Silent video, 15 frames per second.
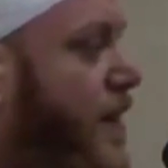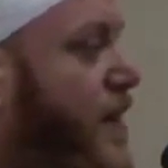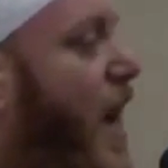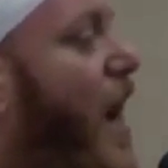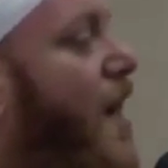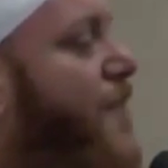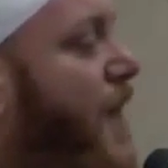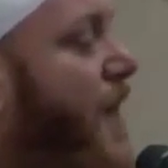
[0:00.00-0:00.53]

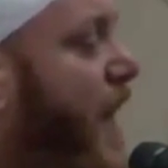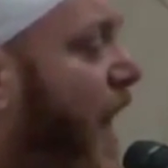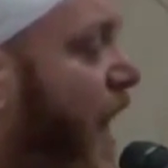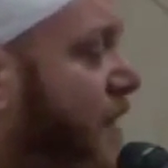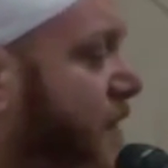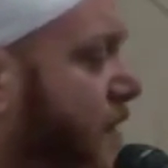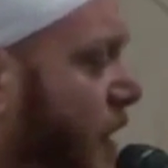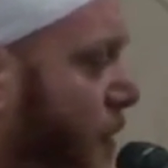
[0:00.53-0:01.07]
They have
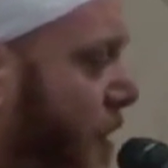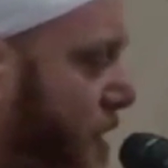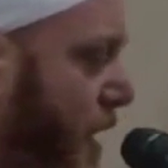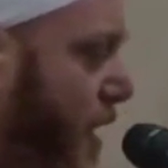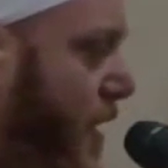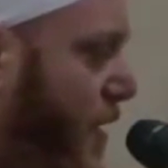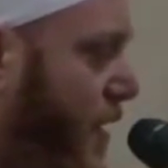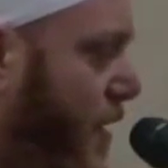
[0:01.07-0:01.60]
Allah azza wa
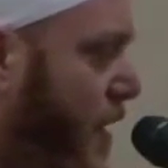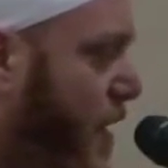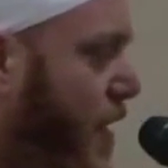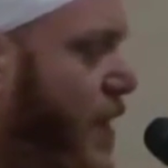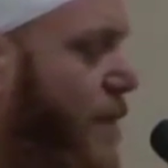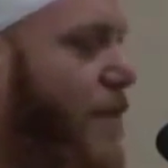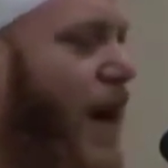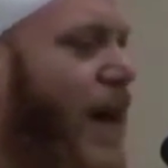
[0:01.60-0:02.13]
jal.
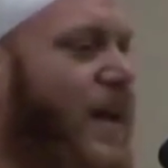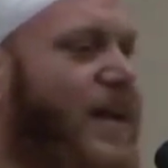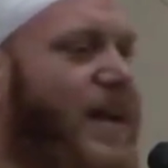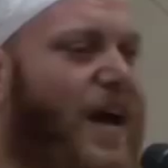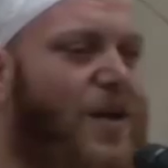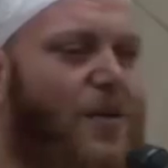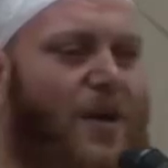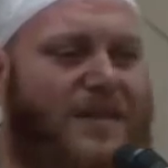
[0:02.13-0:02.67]
But
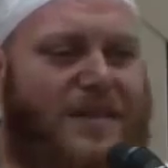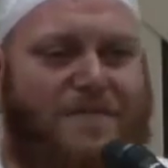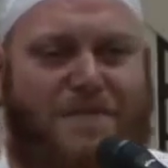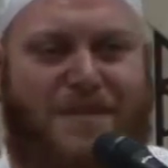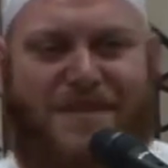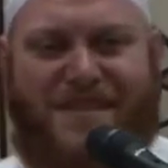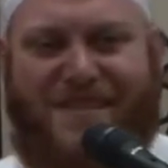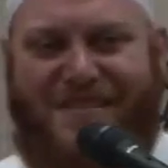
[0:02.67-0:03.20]
Allah works in
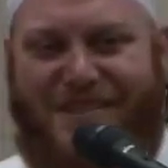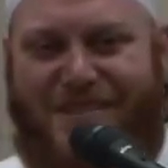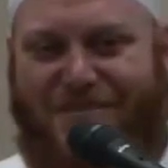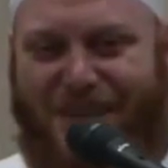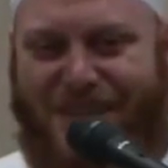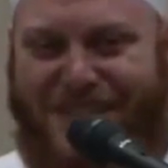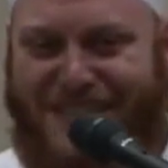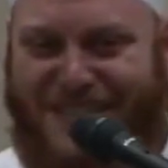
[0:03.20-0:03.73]
mysterious
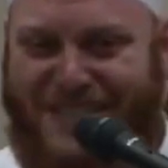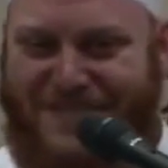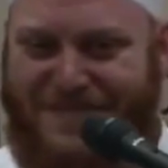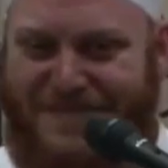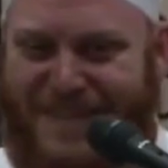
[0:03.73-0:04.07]
ways.